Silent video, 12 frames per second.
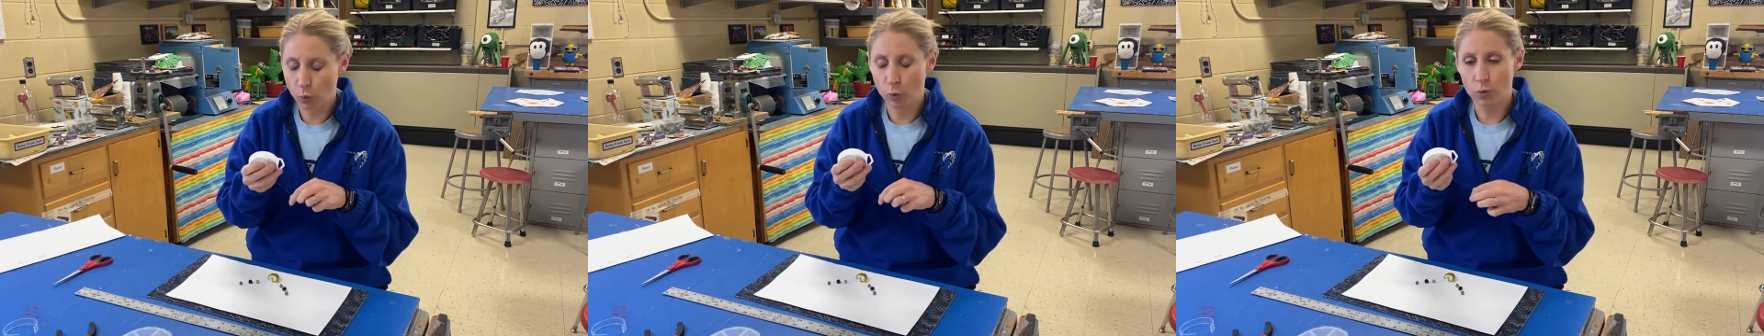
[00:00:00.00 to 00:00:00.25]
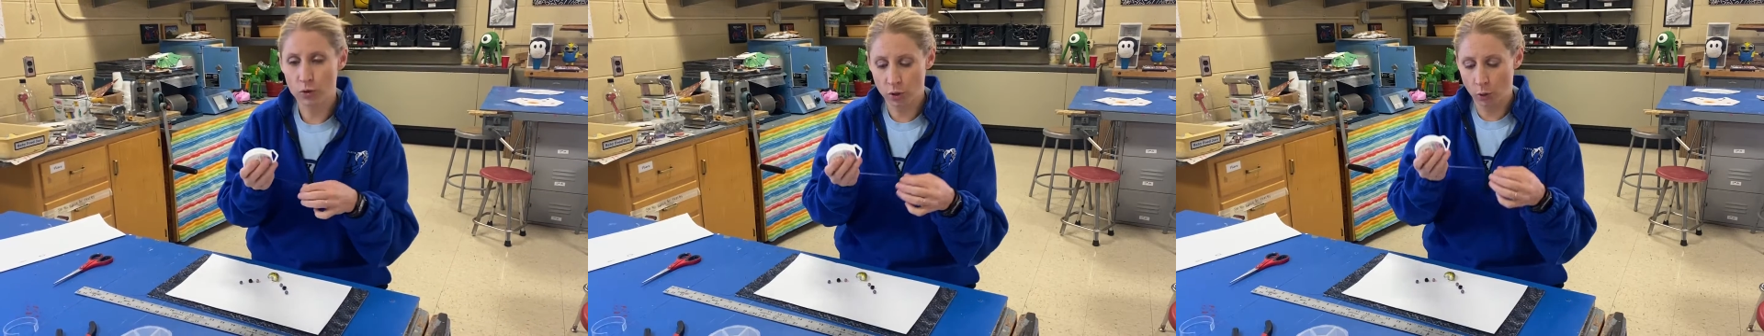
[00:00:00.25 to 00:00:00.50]

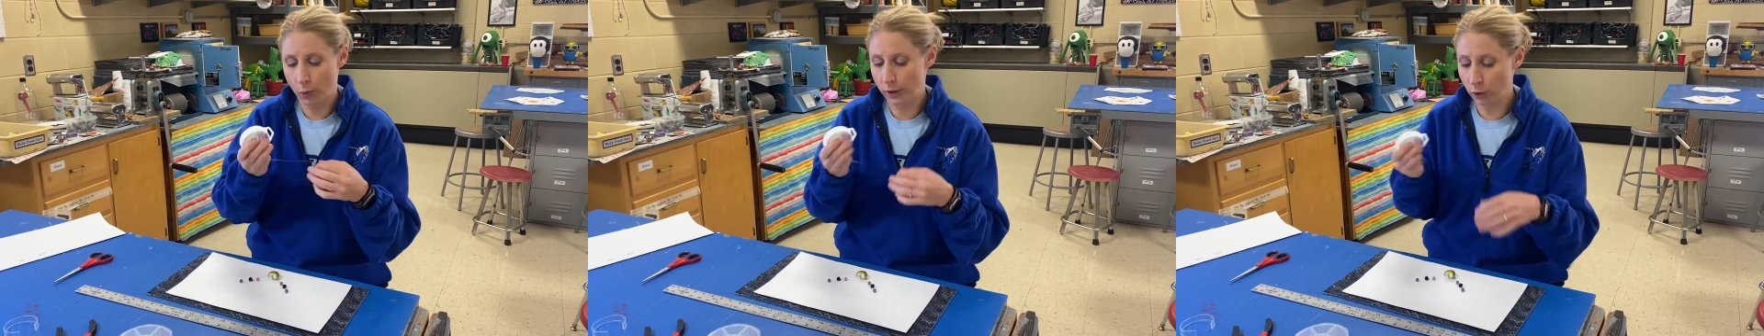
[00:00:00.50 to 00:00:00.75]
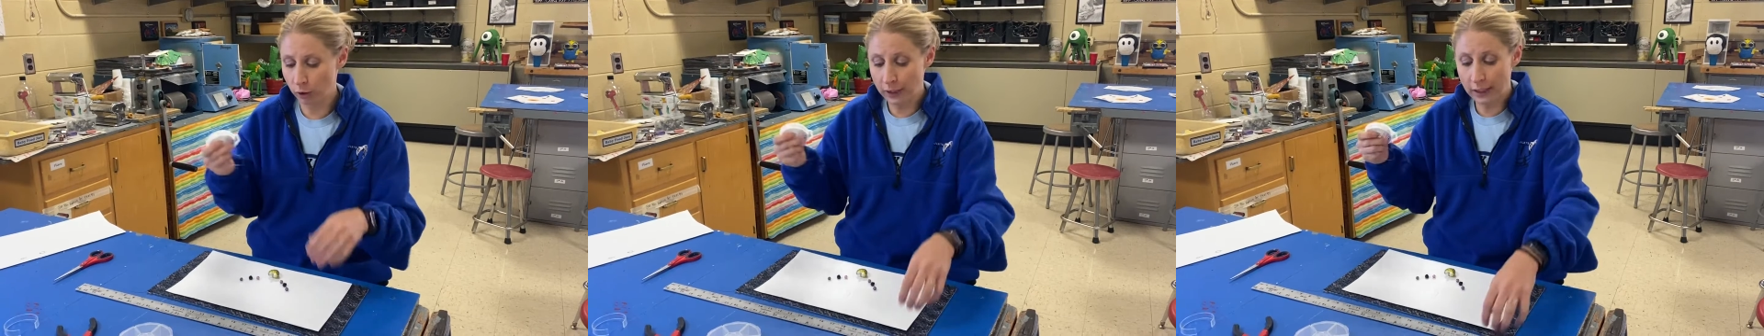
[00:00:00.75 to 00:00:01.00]
So what
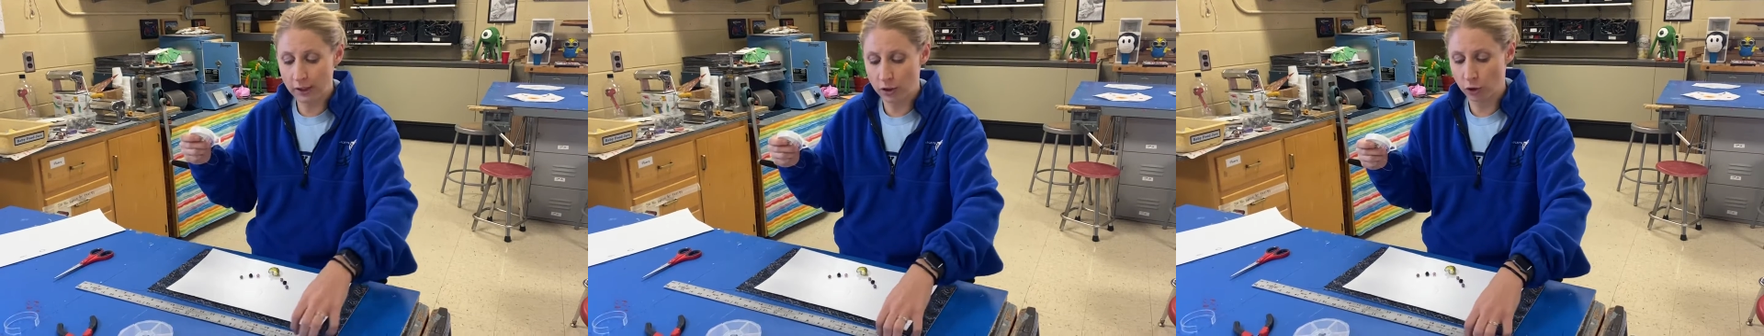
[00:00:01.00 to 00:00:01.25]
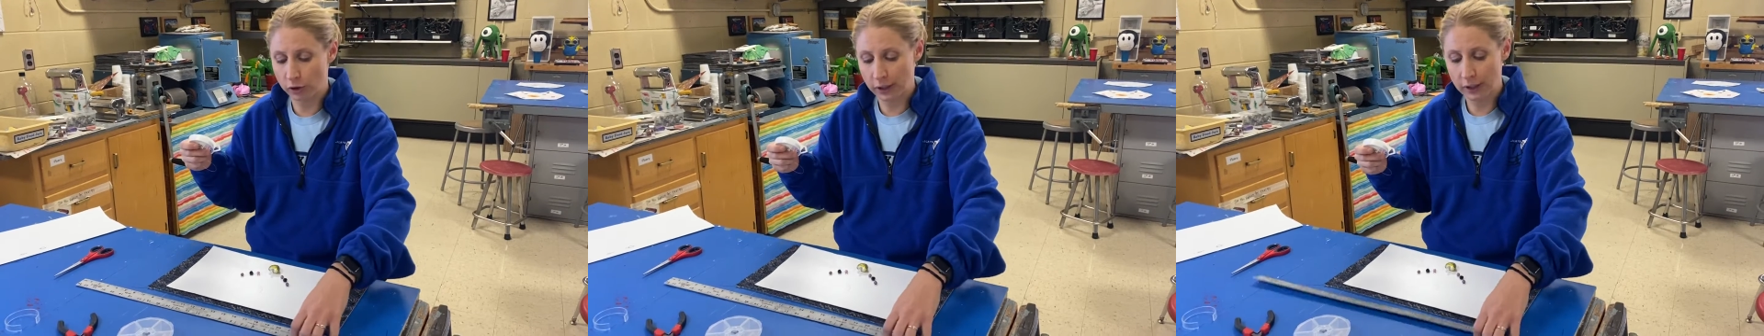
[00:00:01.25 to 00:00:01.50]
you'll need is
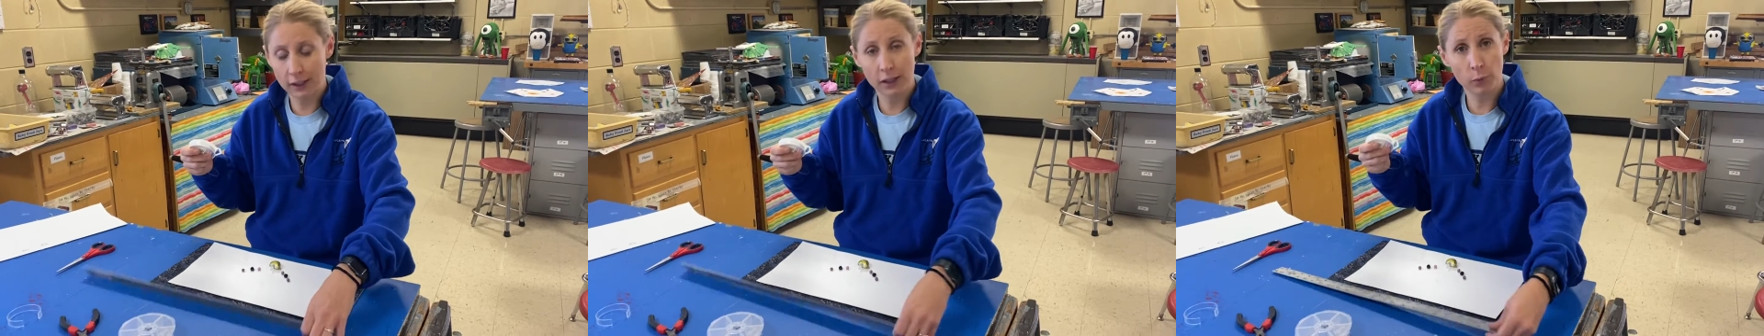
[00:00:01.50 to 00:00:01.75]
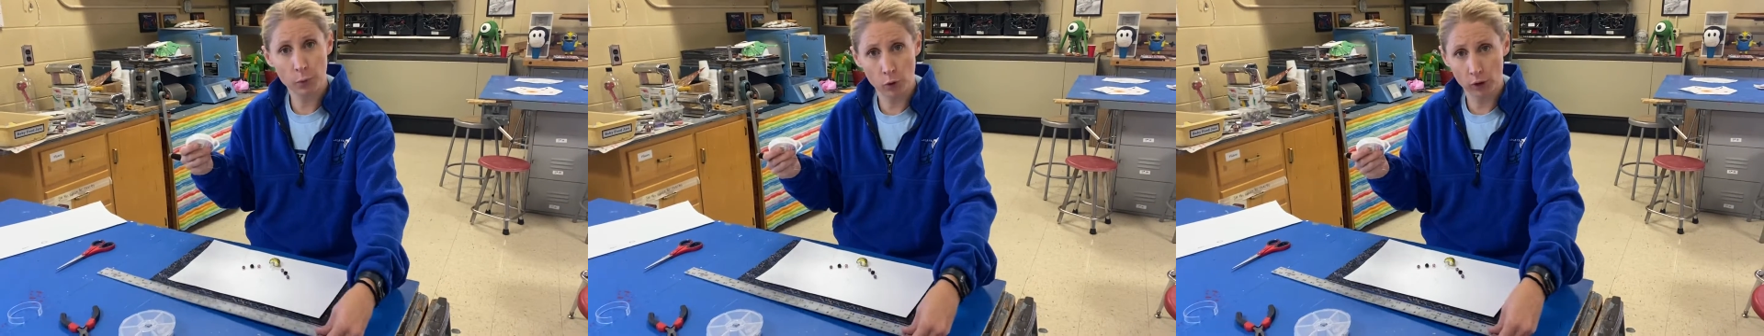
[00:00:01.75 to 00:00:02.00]
you'll need to get a
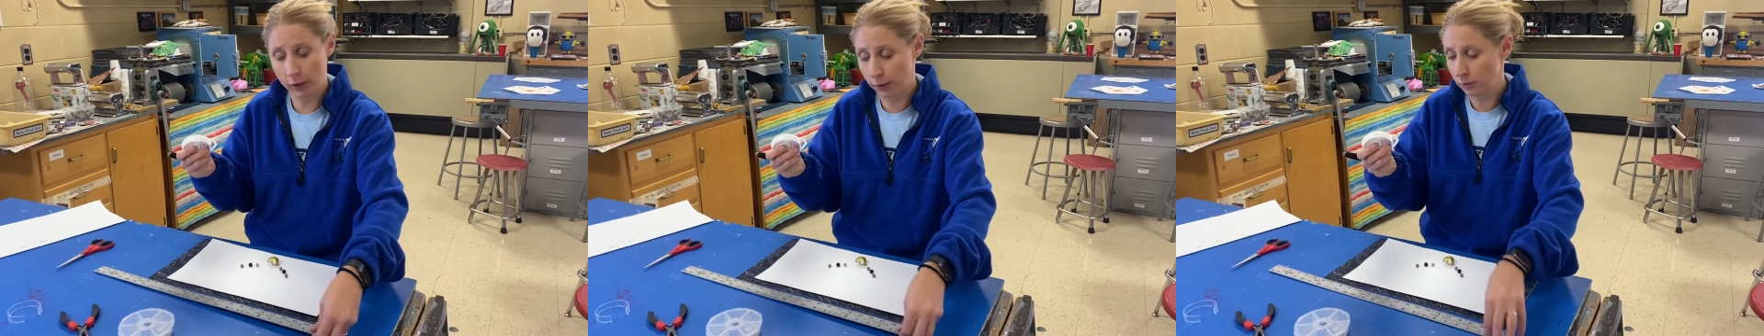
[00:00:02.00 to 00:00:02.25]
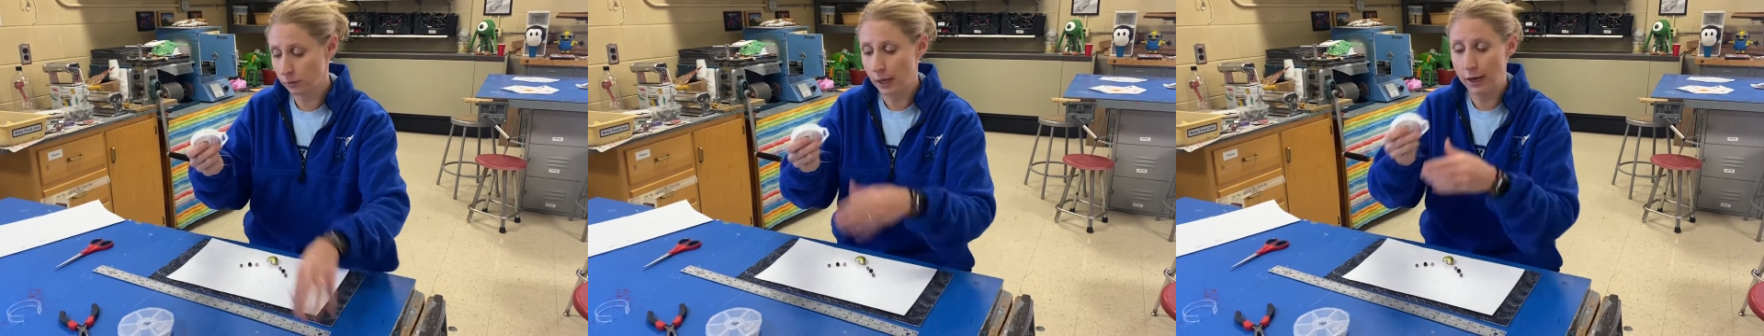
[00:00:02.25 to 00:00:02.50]
ruler
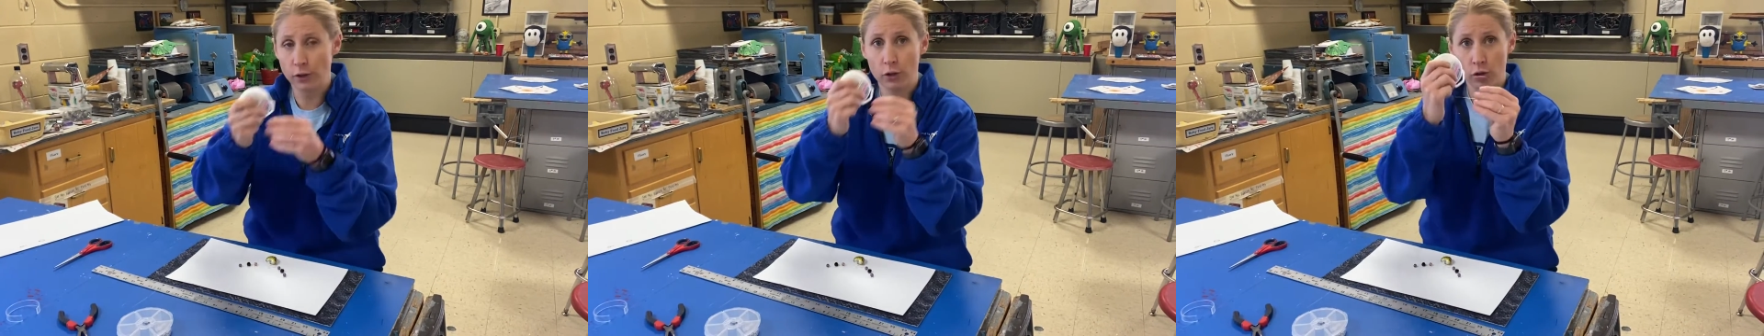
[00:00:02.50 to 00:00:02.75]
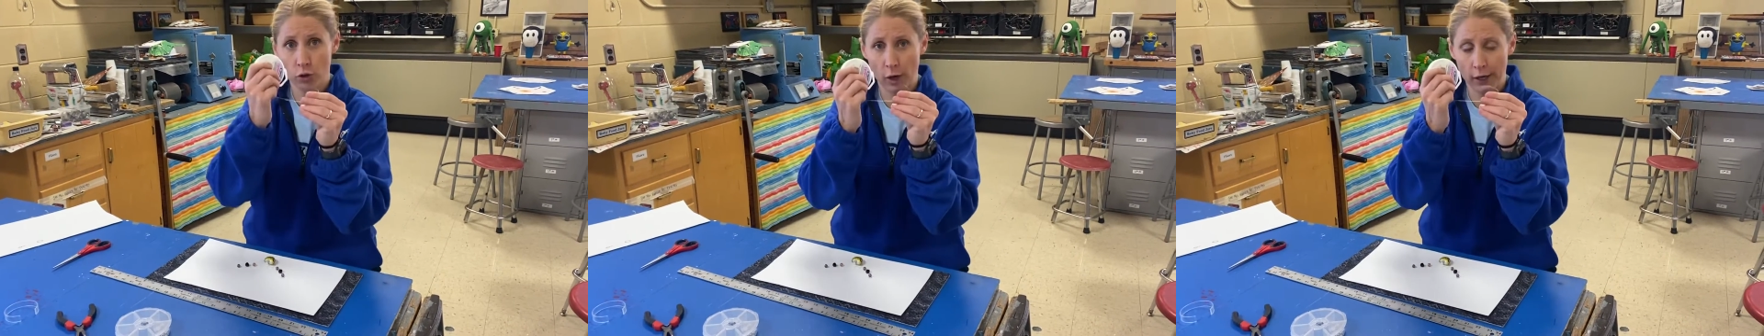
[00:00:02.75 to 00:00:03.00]
and your
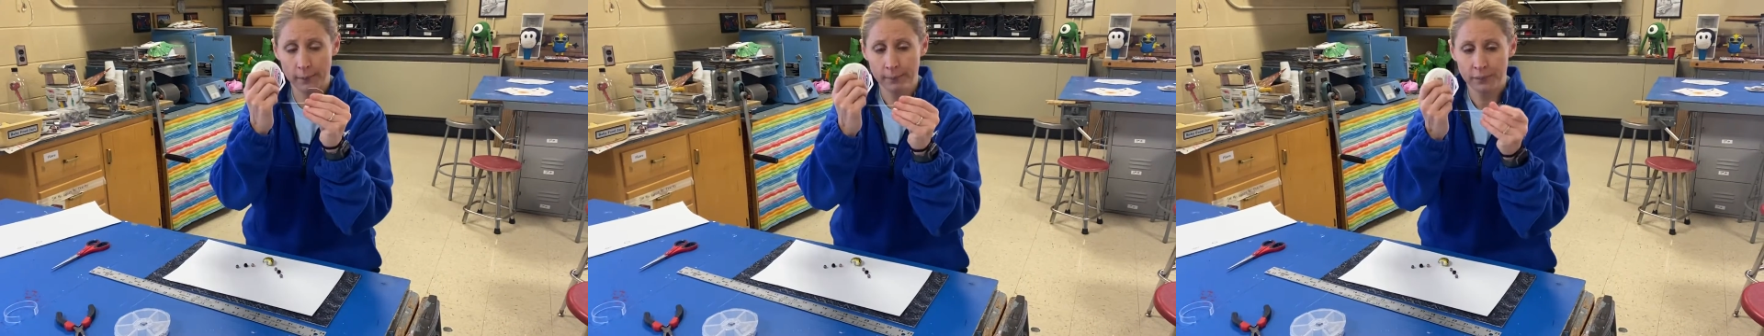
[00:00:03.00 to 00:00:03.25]
string.